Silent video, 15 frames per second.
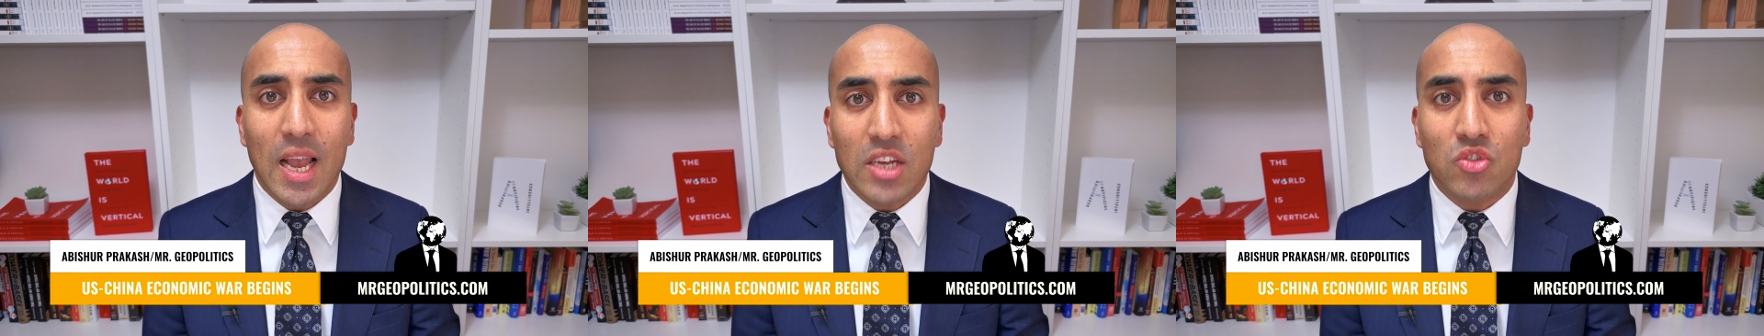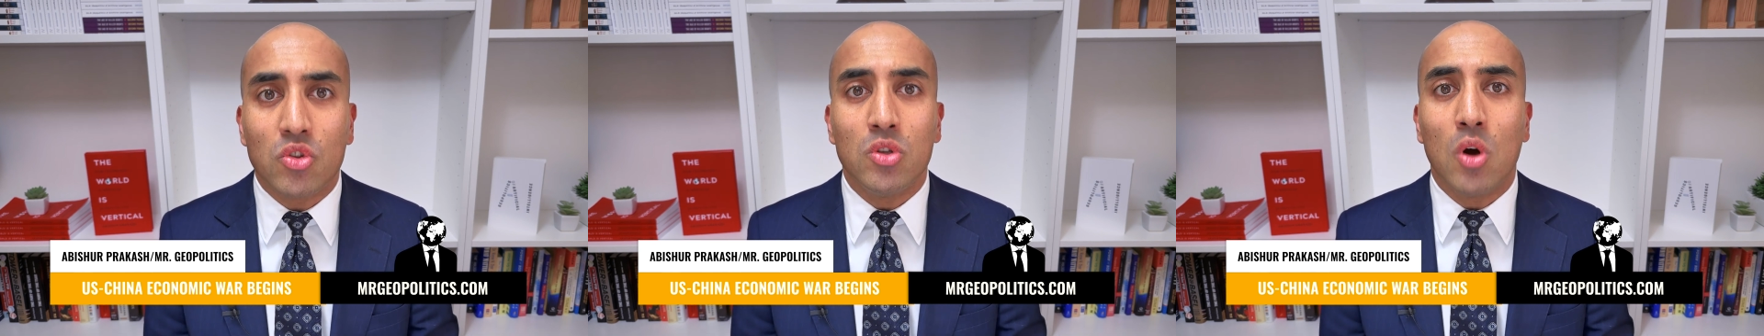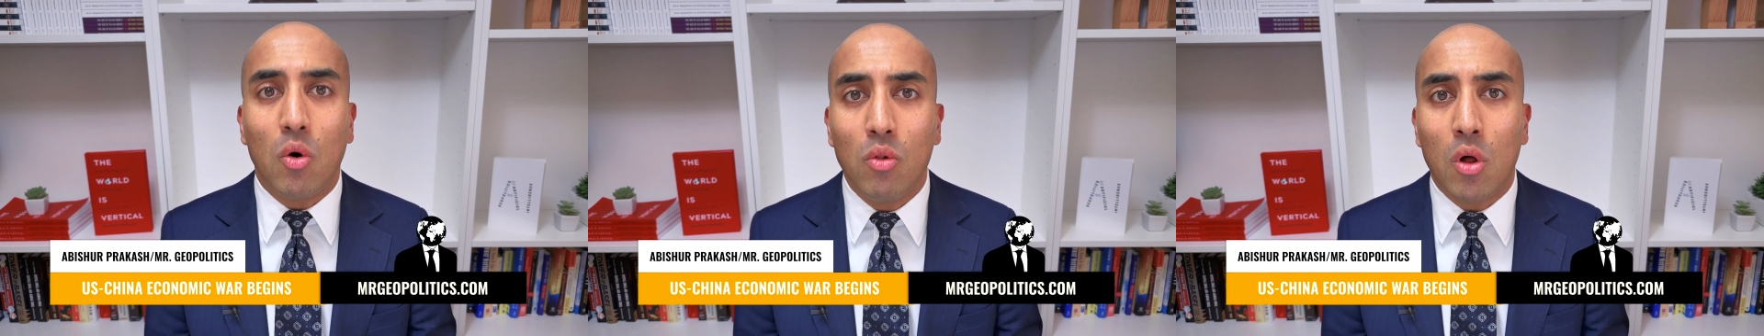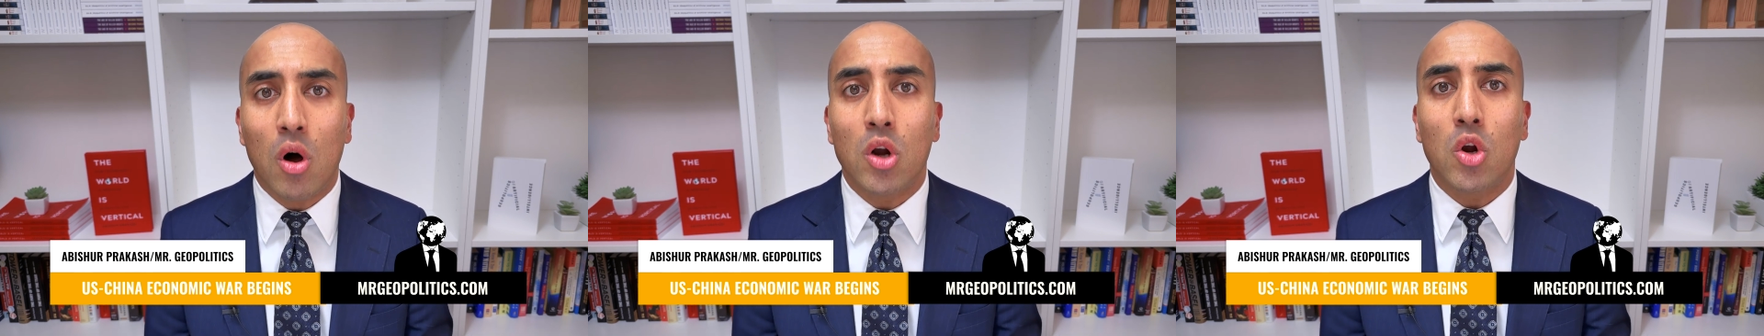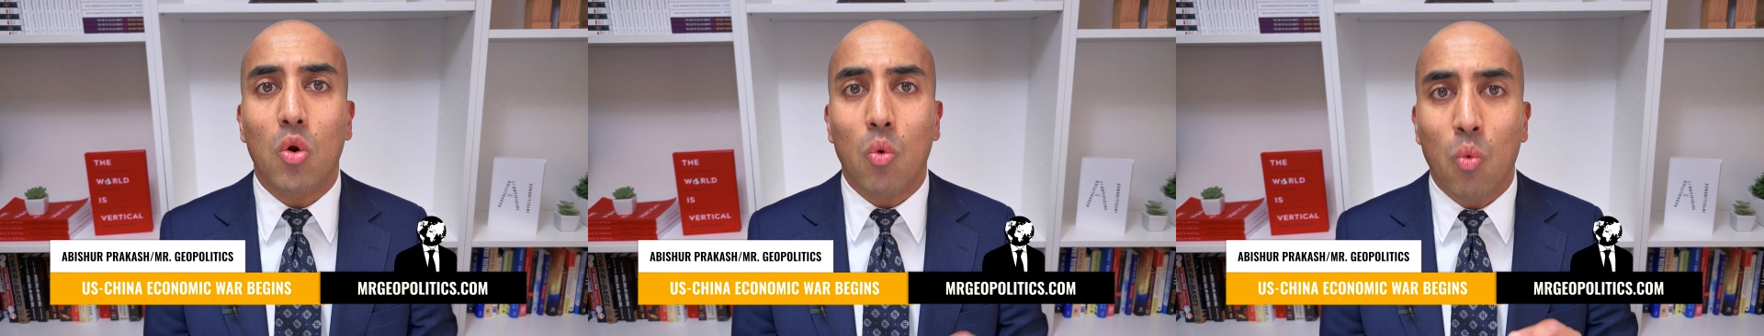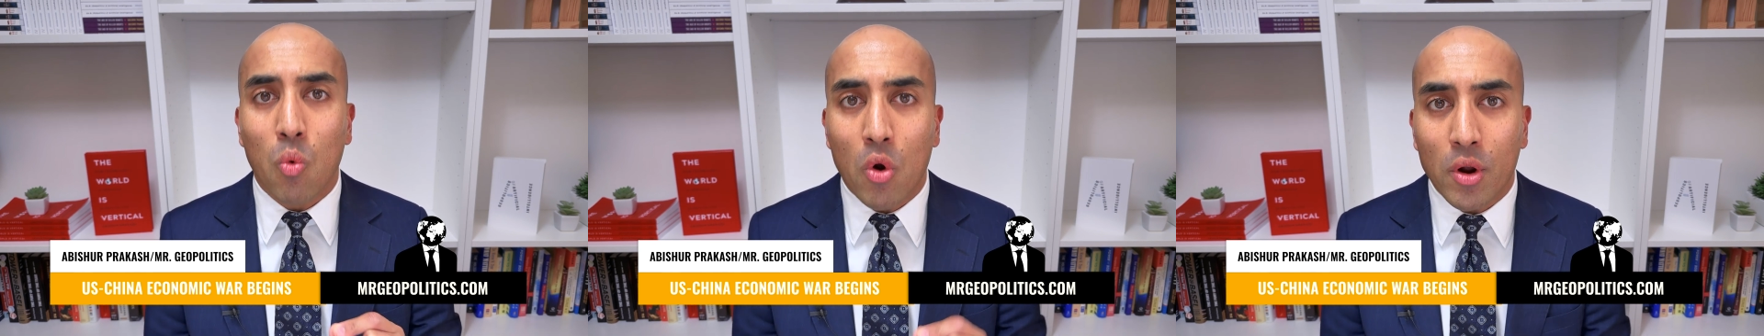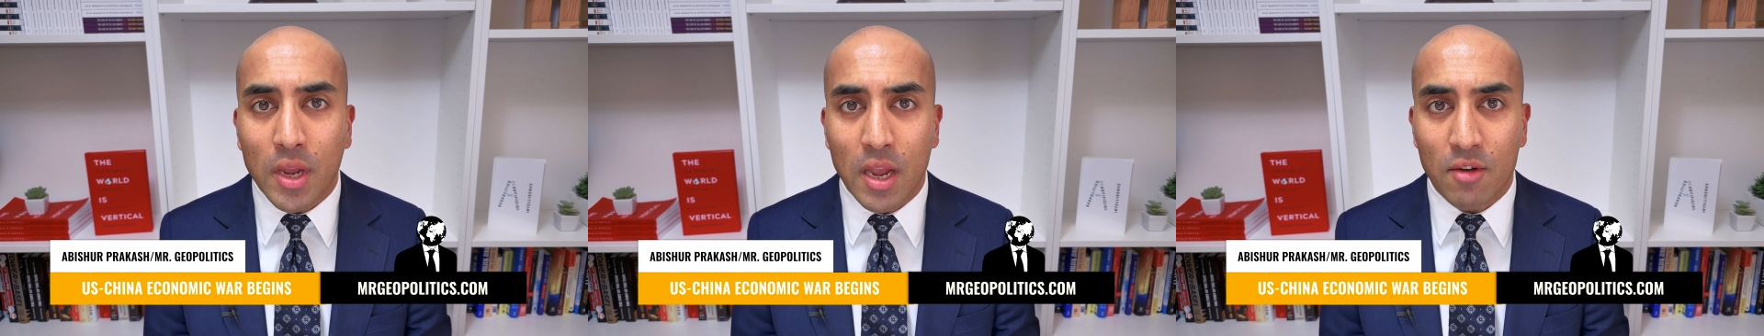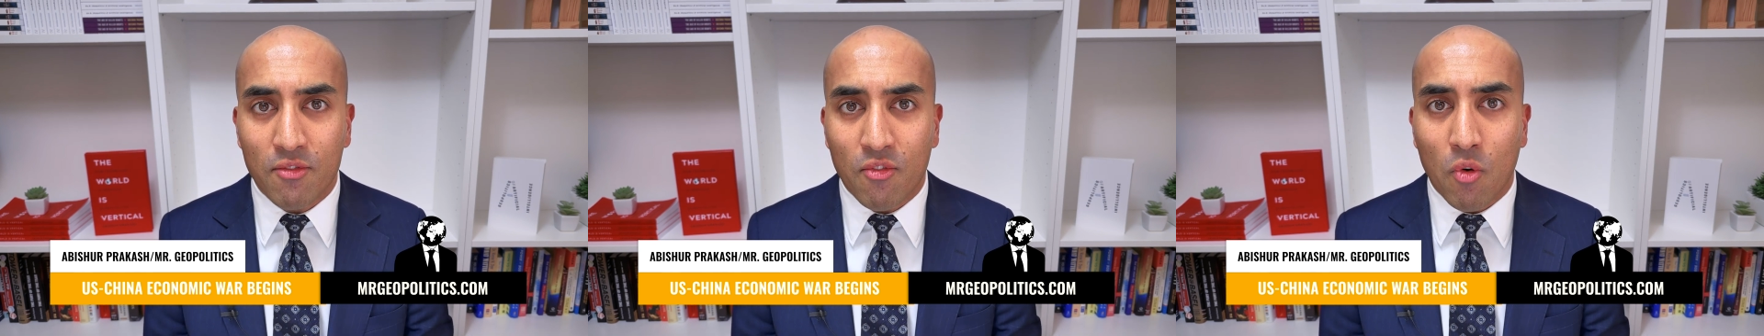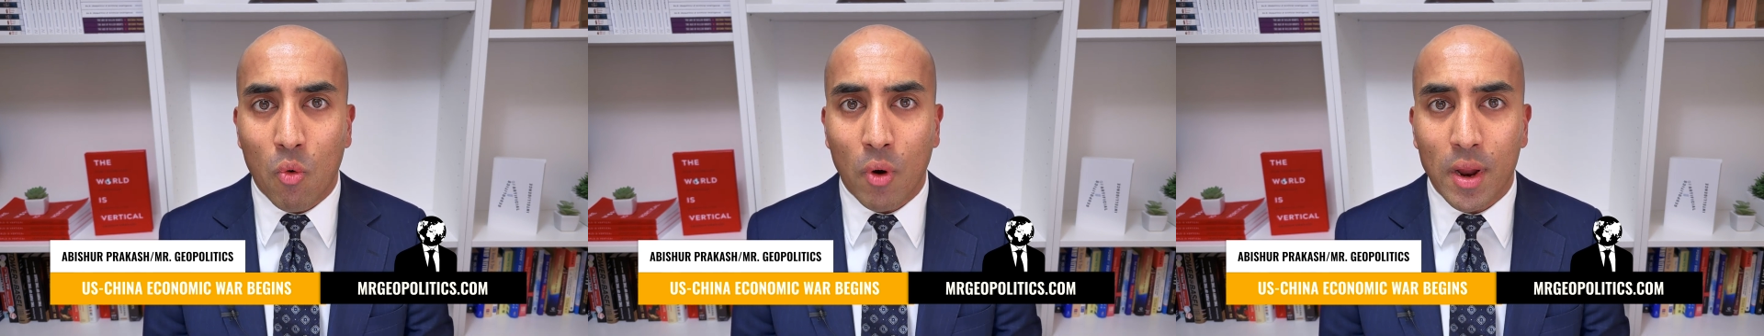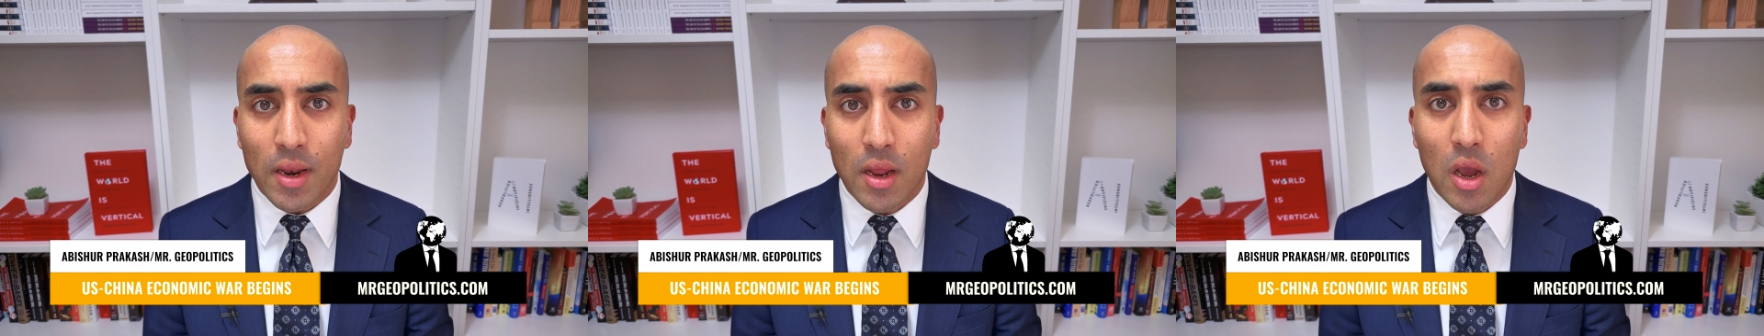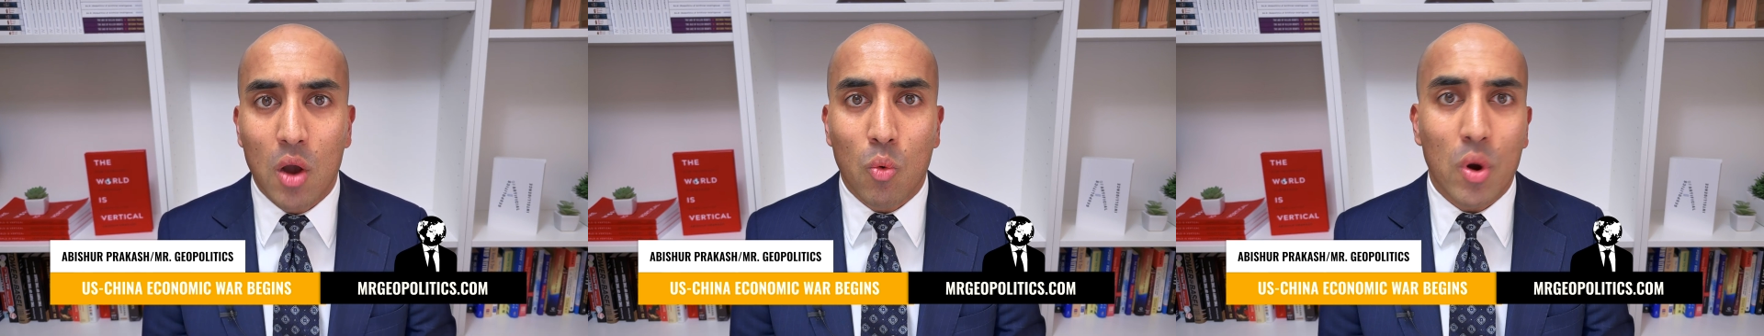is no longer working for it,